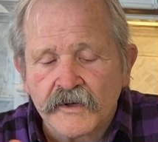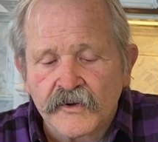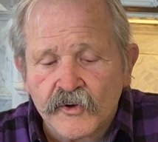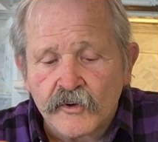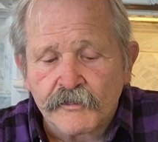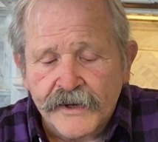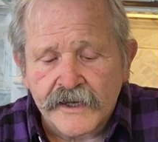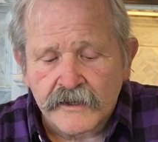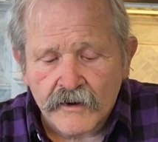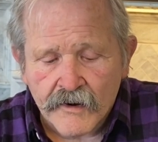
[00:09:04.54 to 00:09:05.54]

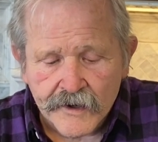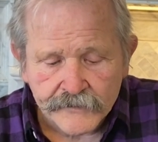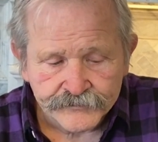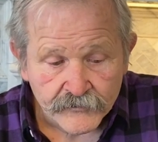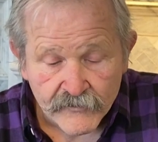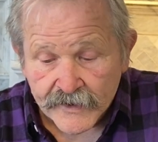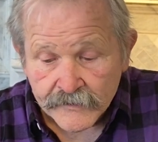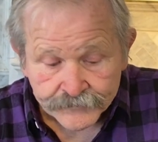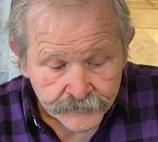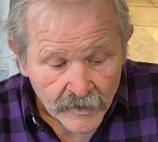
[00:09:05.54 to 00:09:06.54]
European. In
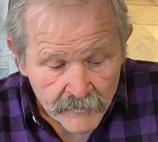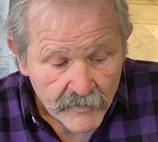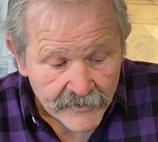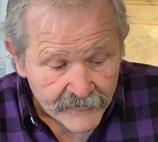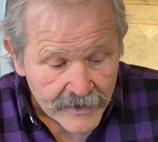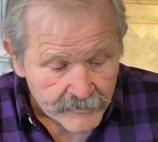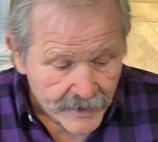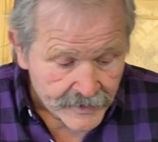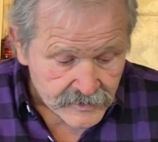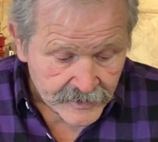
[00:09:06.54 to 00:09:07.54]
fact, my
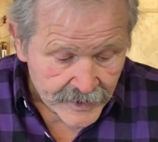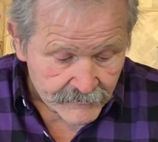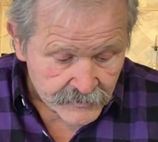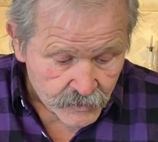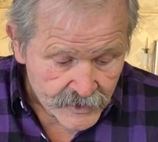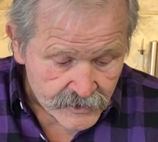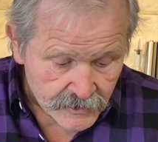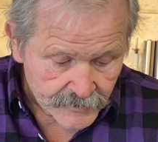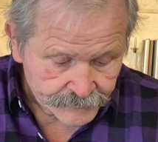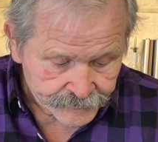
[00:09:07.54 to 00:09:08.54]
family actually came from
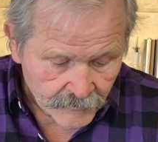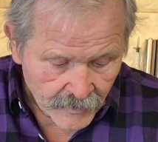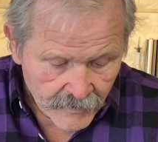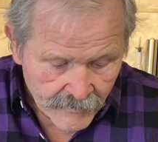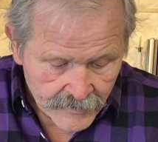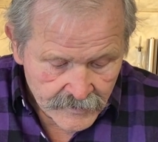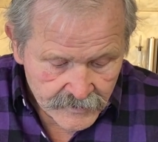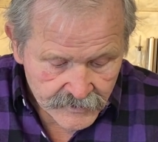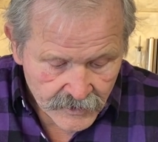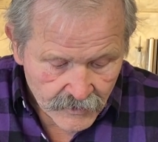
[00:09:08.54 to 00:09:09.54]
Switzerland.
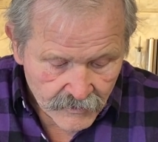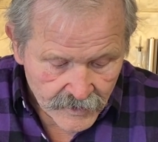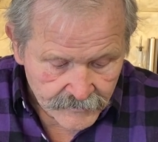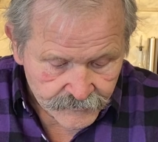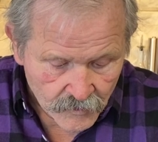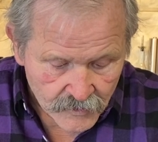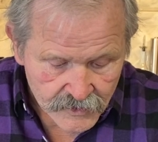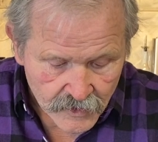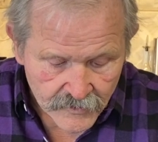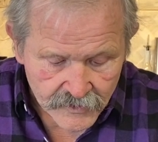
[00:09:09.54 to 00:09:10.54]
So we're
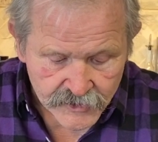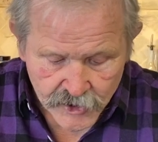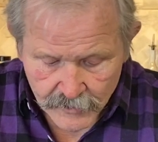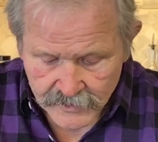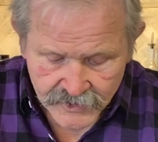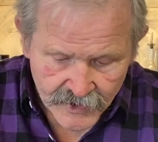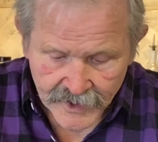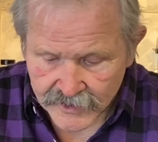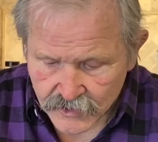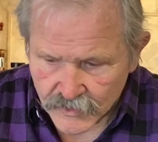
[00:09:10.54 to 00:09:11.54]
sort of the German
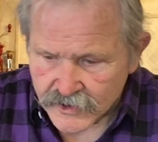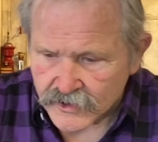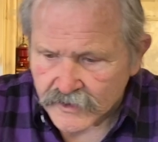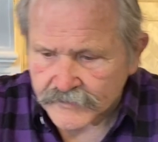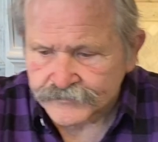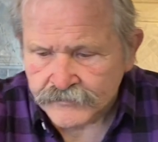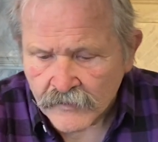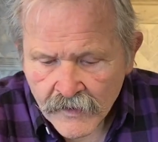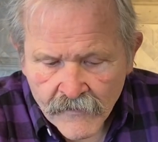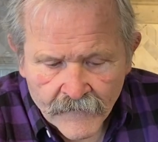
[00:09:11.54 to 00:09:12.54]
side of Switzerland.
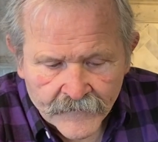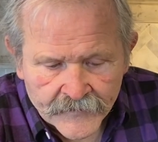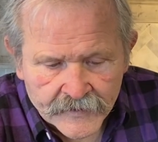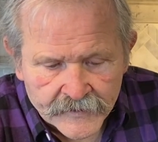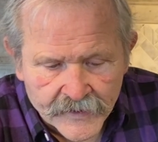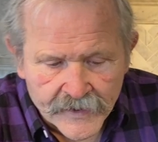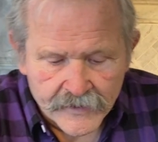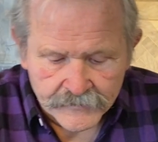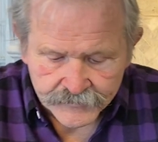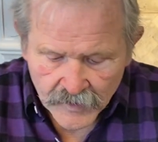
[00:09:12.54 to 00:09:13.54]

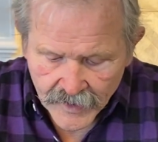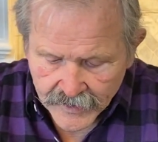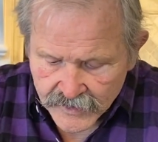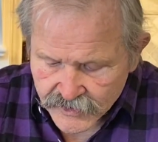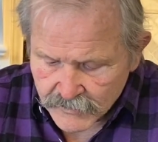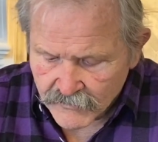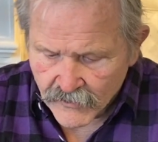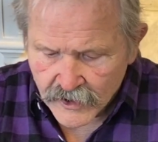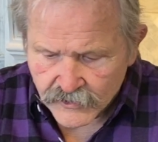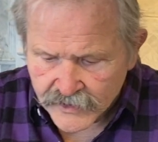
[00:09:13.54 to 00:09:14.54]
And I guess some of
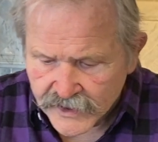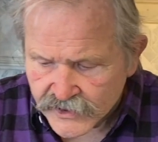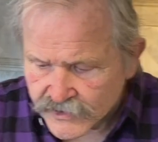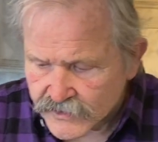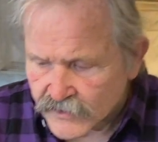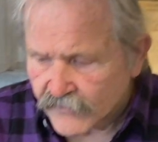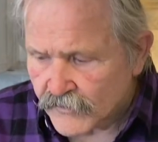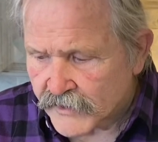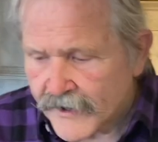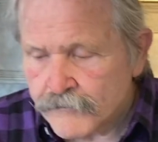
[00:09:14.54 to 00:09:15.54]
our traditions are
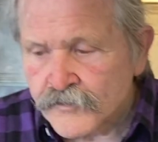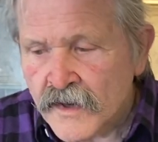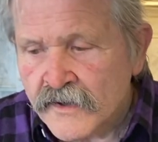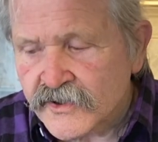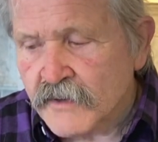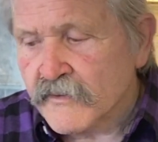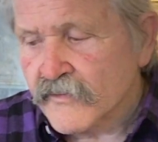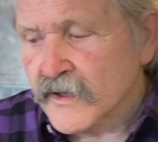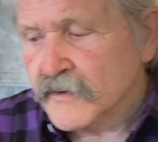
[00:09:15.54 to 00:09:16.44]
from that. Some of